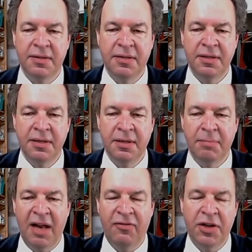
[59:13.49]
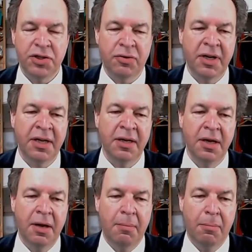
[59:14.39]
the malfunctioning
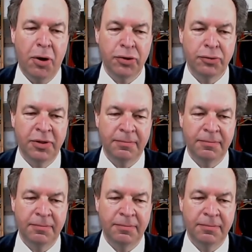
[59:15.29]
module.